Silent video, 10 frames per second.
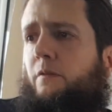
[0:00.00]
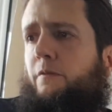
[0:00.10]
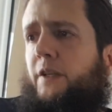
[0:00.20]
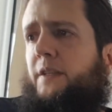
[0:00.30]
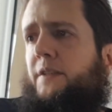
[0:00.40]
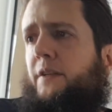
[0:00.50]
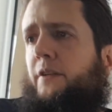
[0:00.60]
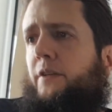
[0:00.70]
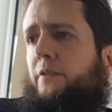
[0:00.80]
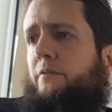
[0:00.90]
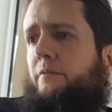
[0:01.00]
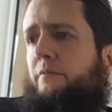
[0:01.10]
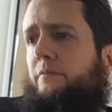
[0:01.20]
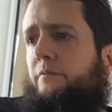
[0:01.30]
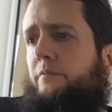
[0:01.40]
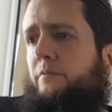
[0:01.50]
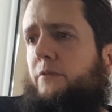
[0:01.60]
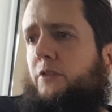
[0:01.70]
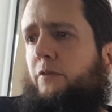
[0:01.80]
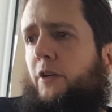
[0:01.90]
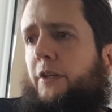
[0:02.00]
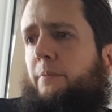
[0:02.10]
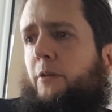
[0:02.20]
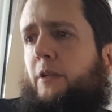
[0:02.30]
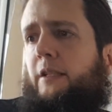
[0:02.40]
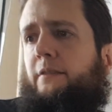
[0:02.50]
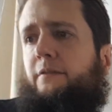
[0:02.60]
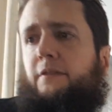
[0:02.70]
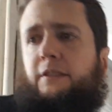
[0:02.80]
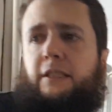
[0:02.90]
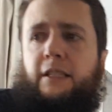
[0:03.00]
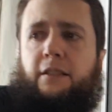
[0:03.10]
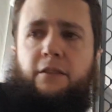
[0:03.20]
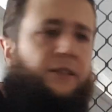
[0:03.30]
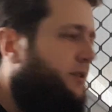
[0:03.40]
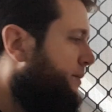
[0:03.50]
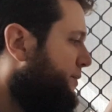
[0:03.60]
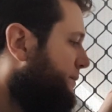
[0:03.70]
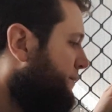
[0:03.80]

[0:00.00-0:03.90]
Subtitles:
V0 divided by, I times,